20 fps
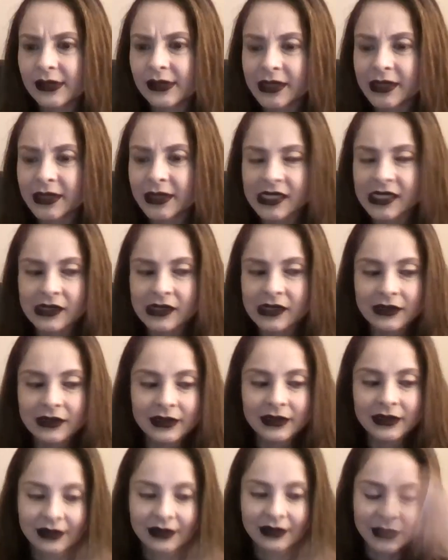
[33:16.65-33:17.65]
big deal.
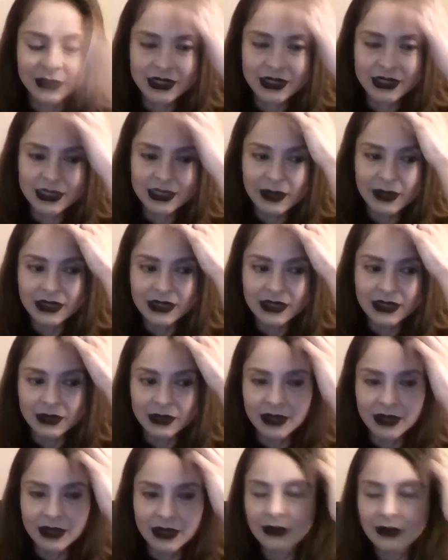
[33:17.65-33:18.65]
He wasn't expecting
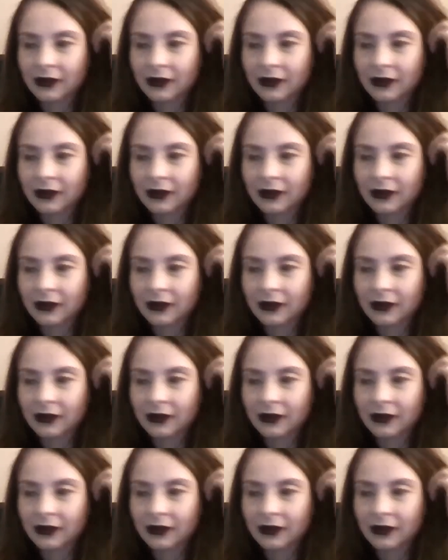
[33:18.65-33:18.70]
me.